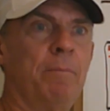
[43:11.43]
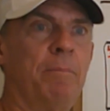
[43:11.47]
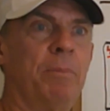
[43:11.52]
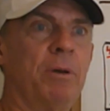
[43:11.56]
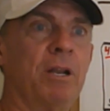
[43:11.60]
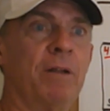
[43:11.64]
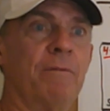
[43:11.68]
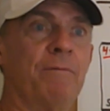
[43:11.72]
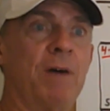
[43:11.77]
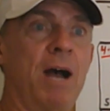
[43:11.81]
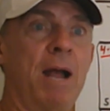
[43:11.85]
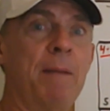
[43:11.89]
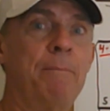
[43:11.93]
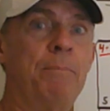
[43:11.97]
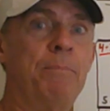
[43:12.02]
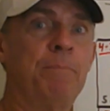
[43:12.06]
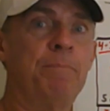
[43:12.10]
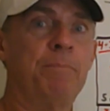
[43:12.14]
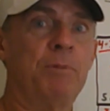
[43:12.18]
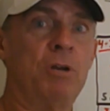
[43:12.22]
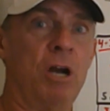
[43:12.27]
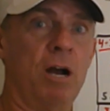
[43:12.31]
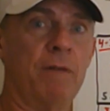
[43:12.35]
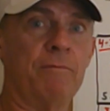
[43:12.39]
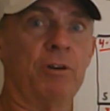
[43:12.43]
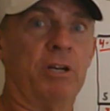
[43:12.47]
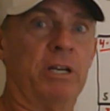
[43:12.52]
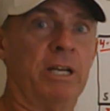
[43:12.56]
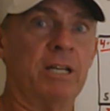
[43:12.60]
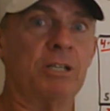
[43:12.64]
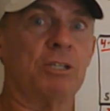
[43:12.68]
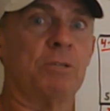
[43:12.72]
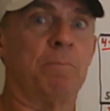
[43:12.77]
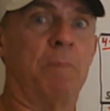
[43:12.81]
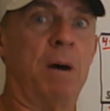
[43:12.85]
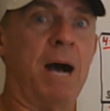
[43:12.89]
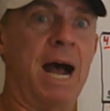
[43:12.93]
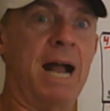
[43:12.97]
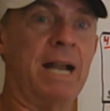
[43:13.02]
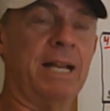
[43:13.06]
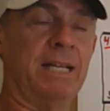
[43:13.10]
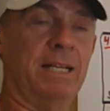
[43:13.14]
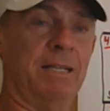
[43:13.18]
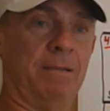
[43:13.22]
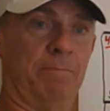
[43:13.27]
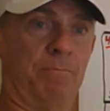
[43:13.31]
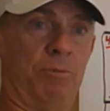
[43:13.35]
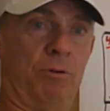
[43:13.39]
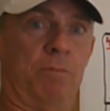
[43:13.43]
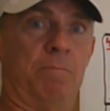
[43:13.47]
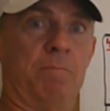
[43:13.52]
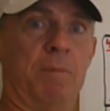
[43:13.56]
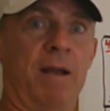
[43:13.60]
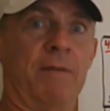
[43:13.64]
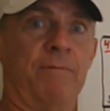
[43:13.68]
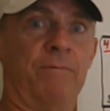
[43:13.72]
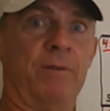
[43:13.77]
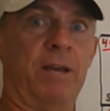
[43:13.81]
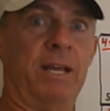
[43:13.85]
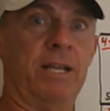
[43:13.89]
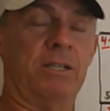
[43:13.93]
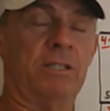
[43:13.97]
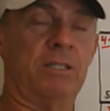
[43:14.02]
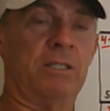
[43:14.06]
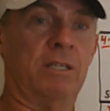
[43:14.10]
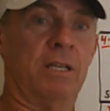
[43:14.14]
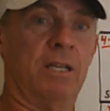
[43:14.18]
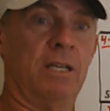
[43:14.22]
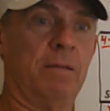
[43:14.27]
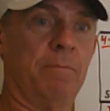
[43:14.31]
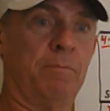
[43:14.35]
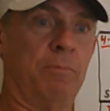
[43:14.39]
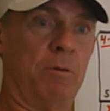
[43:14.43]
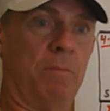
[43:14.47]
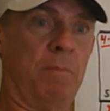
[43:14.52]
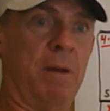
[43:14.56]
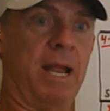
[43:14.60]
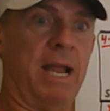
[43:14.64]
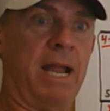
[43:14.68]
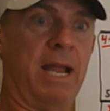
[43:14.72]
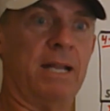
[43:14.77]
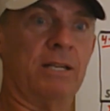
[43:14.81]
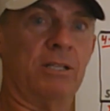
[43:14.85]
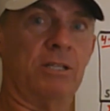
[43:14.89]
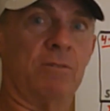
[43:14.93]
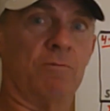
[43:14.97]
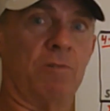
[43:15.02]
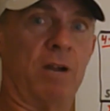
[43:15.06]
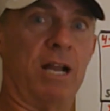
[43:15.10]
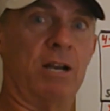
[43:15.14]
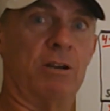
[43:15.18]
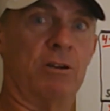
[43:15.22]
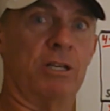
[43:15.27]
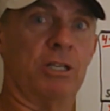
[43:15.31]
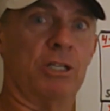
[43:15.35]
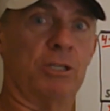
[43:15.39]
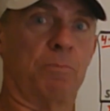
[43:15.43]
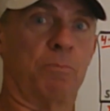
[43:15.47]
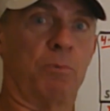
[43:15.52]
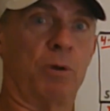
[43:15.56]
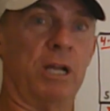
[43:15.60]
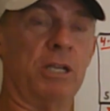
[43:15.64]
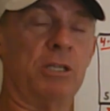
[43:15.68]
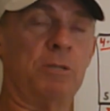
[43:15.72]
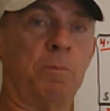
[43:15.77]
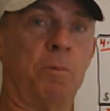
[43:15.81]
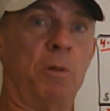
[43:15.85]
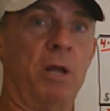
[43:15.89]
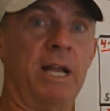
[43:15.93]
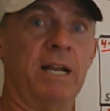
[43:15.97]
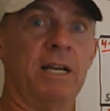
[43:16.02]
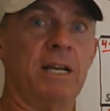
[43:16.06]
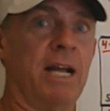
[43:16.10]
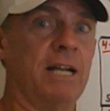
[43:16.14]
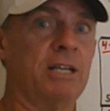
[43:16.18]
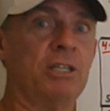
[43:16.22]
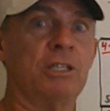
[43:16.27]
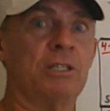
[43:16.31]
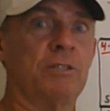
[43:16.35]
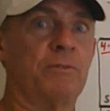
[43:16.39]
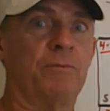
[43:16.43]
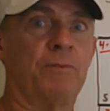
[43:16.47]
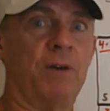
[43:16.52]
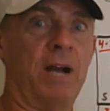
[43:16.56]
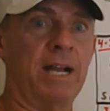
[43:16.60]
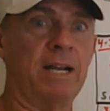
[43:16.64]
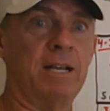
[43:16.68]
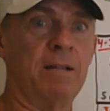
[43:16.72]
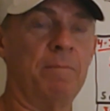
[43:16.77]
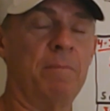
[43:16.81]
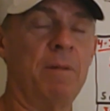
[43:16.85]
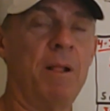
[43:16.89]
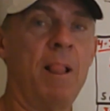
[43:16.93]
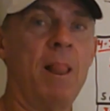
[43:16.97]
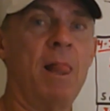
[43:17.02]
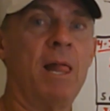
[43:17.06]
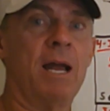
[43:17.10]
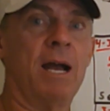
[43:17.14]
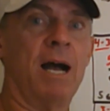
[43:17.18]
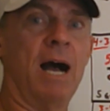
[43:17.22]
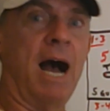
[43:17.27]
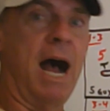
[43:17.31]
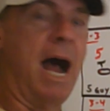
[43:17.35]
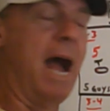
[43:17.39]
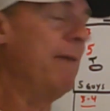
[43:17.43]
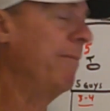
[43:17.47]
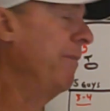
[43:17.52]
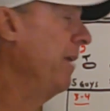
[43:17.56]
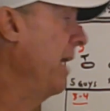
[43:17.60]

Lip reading: but if I cover his body and put my hands right on his breastplate and I just fight him, I've